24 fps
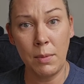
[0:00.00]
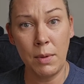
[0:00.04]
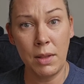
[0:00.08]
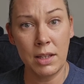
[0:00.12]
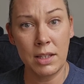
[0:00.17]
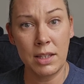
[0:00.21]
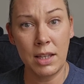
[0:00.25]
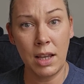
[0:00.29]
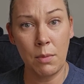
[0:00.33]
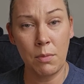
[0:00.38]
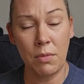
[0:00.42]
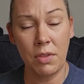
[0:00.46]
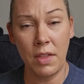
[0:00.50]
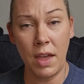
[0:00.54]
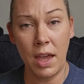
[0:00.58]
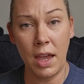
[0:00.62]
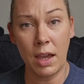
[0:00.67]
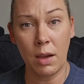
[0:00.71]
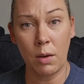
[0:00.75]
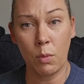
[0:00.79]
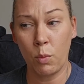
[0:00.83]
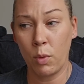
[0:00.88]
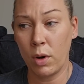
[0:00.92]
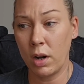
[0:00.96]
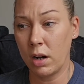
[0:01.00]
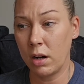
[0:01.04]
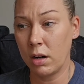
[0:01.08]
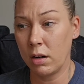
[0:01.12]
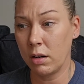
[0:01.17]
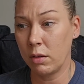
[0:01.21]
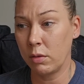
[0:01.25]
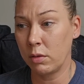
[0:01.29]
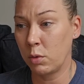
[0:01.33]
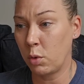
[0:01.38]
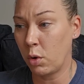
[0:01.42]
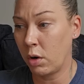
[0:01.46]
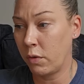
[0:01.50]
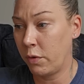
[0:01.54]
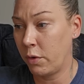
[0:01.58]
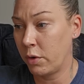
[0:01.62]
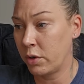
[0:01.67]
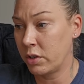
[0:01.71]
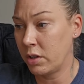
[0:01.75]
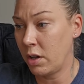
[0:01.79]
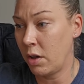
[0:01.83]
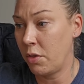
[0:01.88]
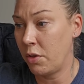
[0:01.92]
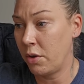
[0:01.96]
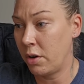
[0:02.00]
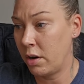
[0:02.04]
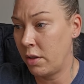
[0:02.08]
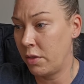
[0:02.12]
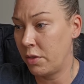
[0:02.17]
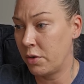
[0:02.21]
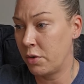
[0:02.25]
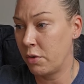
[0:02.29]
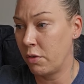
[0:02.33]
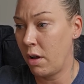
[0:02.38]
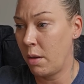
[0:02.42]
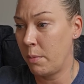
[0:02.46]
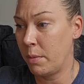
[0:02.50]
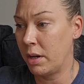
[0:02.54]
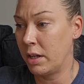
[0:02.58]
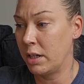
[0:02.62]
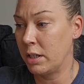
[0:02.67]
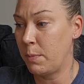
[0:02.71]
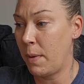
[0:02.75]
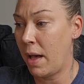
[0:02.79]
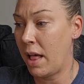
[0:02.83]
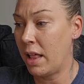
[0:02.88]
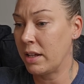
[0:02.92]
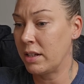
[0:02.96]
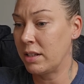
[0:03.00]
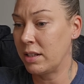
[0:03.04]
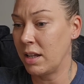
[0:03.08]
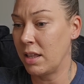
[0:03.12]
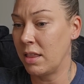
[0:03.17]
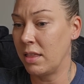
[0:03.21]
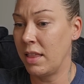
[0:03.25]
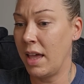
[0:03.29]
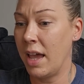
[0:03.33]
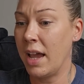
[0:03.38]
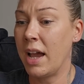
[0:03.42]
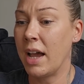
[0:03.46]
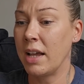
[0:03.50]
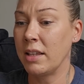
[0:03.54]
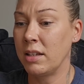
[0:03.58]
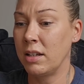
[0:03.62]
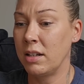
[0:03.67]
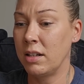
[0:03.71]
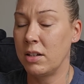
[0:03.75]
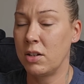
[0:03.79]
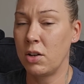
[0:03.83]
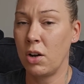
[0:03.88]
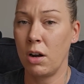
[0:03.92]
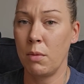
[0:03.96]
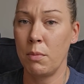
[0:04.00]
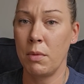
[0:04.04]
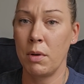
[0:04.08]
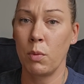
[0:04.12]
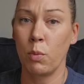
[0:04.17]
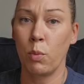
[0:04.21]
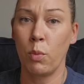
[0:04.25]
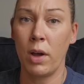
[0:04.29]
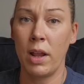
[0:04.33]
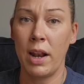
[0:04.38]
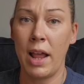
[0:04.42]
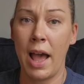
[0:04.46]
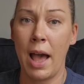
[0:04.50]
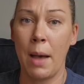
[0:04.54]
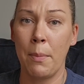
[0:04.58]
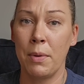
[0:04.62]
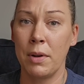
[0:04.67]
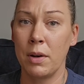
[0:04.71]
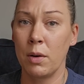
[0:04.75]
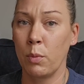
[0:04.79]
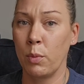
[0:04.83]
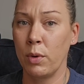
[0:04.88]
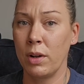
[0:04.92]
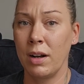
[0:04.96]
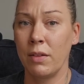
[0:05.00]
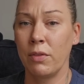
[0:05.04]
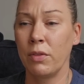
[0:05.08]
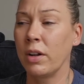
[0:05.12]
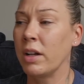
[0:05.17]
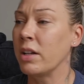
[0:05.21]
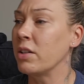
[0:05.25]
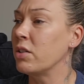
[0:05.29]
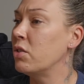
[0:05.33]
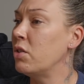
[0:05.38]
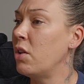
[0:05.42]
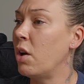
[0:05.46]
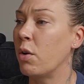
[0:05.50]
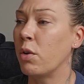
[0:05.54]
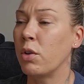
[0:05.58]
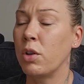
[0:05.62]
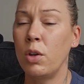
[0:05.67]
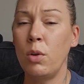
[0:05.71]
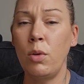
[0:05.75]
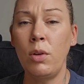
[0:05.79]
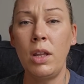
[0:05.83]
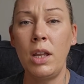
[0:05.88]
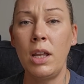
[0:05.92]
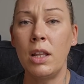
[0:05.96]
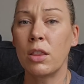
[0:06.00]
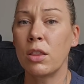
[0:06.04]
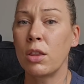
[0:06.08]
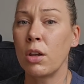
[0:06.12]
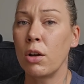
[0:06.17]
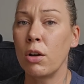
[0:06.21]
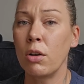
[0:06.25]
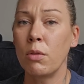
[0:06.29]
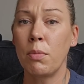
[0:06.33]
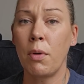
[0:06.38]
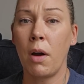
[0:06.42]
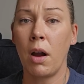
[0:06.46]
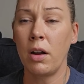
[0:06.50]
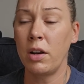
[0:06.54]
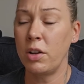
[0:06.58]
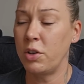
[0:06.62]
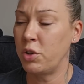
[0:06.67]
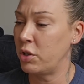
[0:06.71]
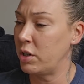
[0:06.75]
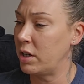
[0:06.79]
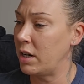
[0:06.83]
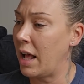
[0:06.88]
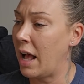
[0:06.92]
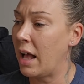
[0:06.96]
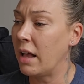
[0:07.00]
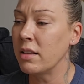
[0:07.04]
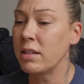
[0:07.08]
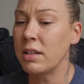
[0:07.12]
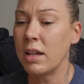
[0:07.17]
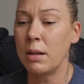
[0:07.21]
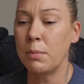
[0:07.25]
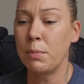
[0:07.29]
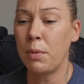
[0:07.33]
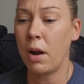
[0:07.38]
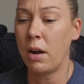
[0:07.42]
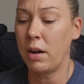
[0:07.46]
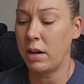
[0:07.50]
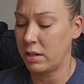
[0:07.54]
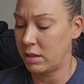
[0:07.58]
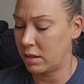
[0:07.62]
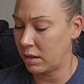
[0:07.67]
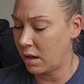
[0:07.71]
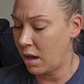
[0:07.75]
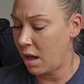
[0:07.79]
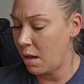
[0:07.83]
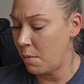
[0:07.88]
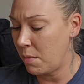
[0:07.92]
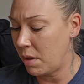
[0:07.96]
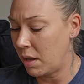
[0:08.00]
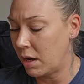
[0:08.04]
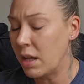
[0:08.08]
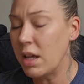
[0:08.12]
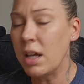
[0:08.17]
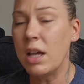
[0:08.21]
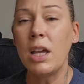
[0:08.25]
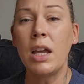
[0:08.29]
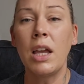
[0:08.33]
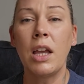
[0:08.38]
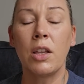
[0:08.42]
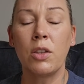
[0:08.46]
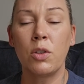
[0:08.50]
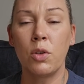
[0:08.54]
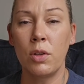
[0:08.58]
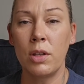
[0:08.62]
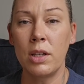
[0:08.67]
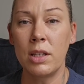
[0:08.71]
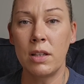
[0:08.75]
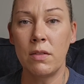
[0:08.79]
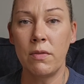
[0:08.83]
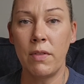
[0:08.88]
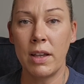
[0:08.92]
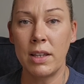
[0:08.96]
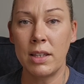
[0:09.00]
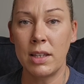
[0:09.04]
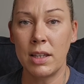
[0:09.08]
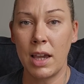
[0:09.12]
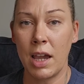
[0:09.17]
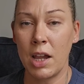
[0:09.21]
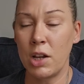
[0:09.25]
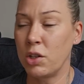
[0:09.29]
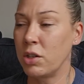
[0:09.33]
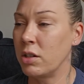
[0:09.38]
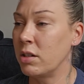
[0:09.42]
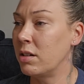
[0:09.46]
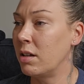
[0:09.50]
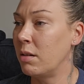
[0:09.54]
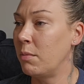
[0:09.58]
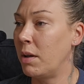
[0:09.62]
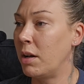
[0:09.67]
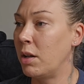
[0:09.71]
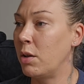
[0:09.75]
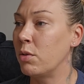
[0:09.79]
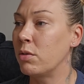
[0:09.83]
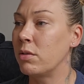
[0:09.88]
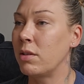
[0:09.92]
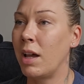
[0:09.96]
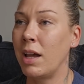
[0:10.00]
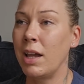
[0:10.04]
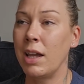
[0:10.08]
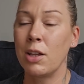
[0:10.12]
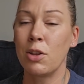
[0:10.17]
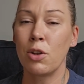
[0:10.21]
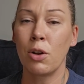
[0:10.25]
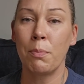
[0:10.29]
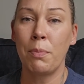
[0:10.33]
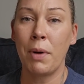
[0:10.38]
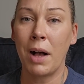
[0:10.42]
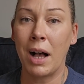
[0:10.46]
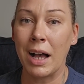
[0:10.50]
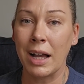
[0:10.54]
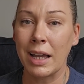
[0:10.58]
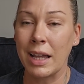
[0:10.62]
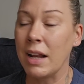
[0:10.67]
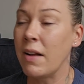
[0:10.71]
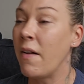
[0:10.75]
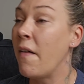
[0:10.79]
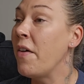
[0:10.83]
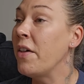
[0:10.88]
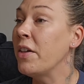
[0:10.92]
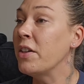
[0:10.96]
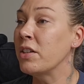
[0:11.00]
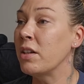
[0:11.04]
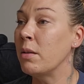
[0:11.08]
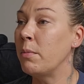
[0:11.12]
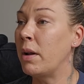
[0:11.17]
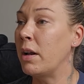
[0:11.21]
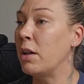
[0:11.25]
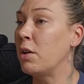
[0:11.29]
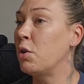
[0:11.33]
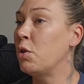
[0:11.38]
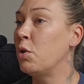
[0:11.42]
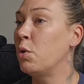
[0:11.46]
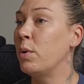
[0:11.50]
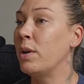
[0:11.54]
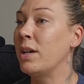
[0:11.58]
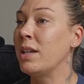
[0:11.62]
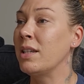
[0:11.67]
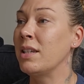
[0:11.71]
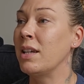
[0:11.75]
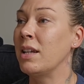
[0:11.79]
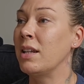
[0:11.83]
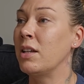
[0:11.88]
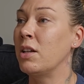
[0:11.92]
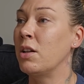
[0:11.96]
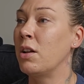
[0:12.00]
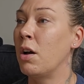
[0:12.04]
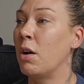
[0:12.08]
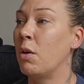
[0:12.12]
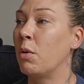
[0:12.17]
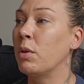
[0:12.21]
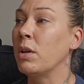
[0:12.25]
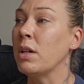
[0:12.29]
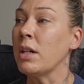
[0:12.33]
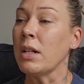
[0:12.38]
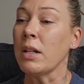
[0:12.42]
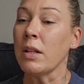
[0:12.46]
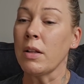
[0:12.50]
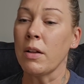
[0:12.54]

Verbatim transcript: to be the same thing where Norfolk Southern and the Durham and East Palestine, they got to determine what happened and whatever else. No, you need third parties. You need outside parties to come in and do these investigations. Somebody who's not in your pocket, somebody who isn't, you know,